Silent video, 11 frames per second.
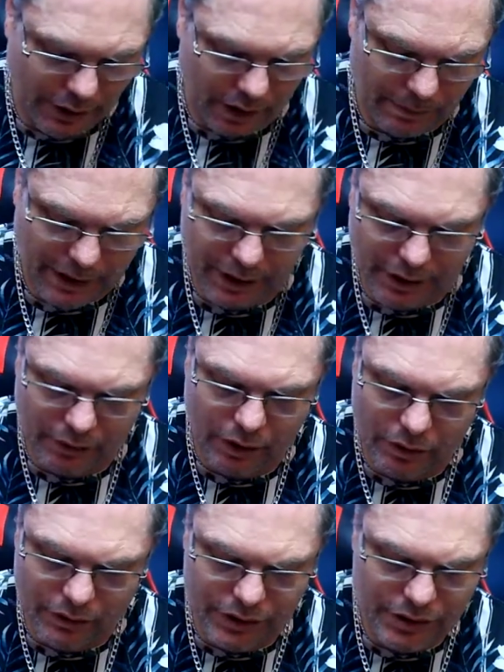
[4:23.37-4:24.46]
I
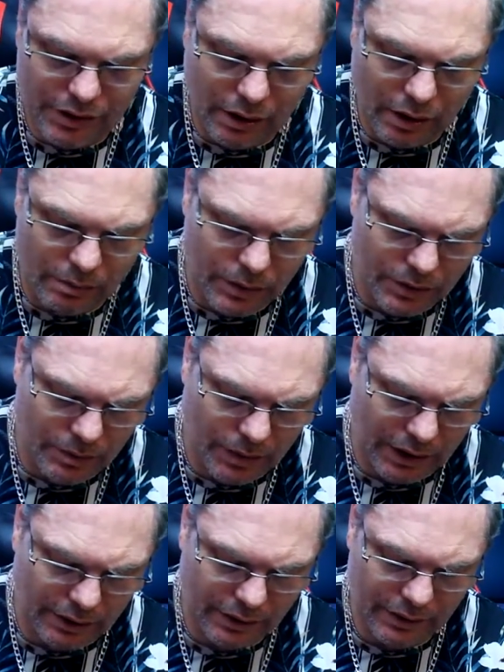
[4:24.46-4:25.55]
got the Star Wars
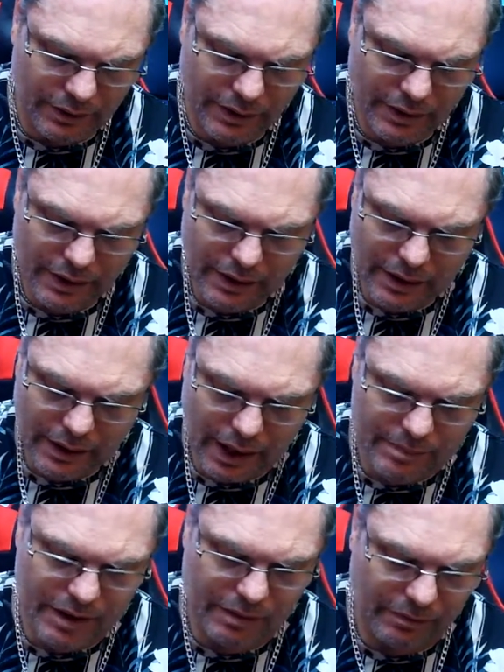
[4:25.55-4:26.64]
one,
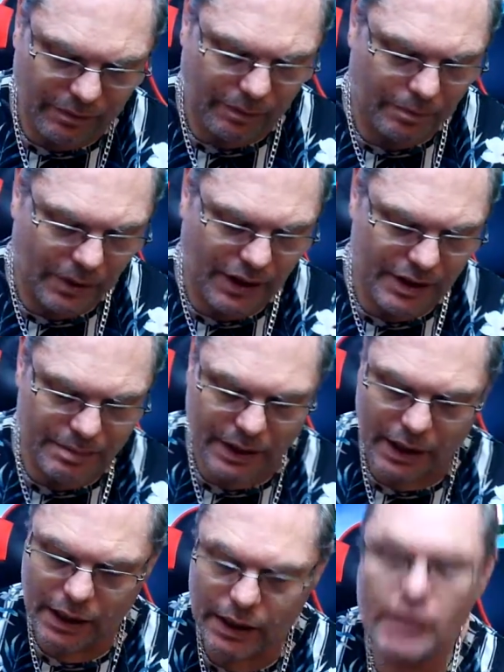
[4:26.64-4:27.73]
Captain
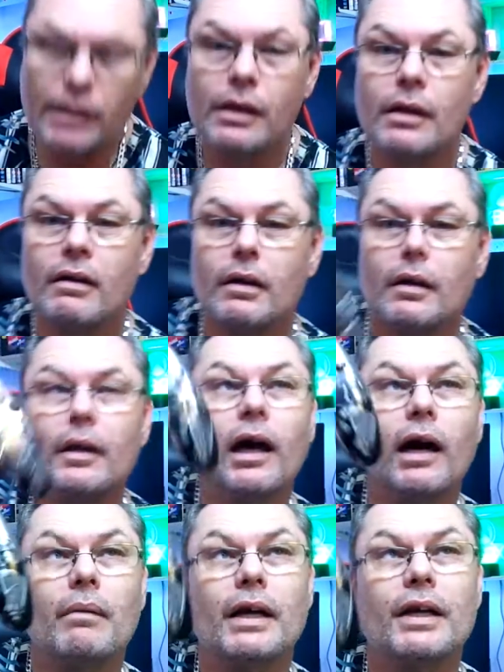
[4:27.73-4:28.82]
Plasma.
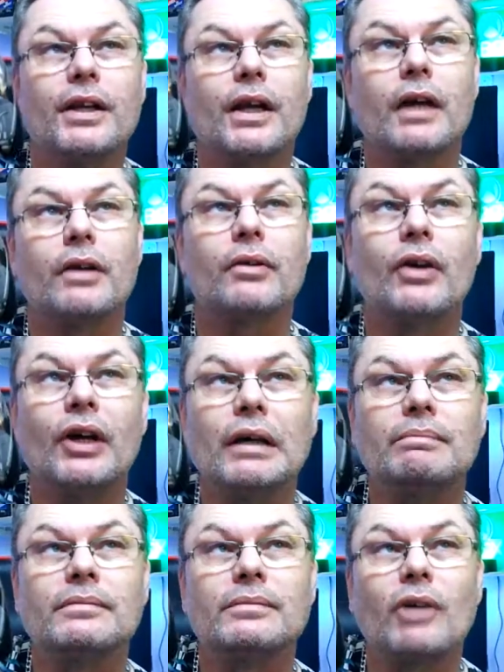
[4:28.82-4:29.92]

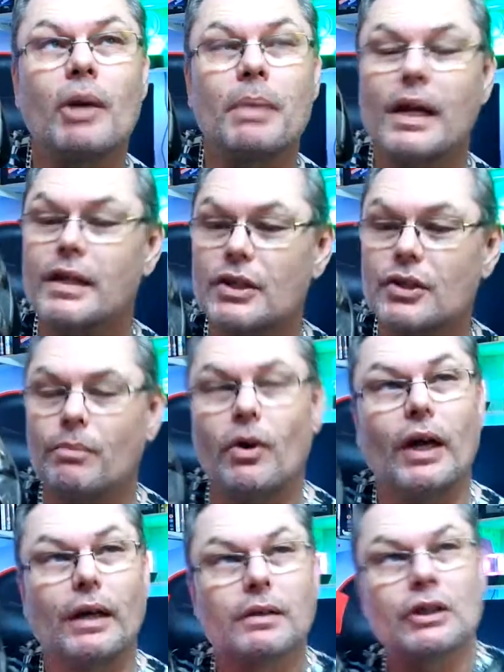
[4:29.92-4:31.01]
I play this on
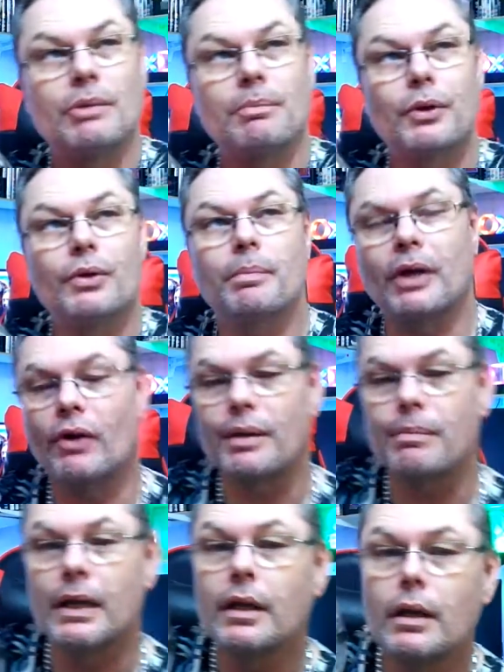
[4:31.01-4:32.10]
my computer
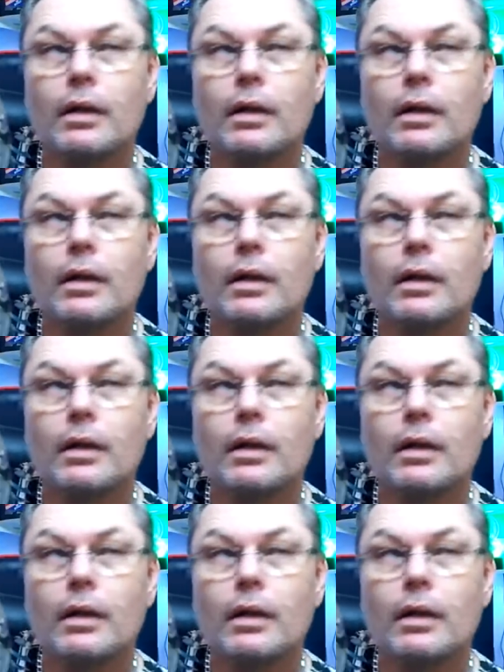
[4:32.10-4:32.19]
behind me.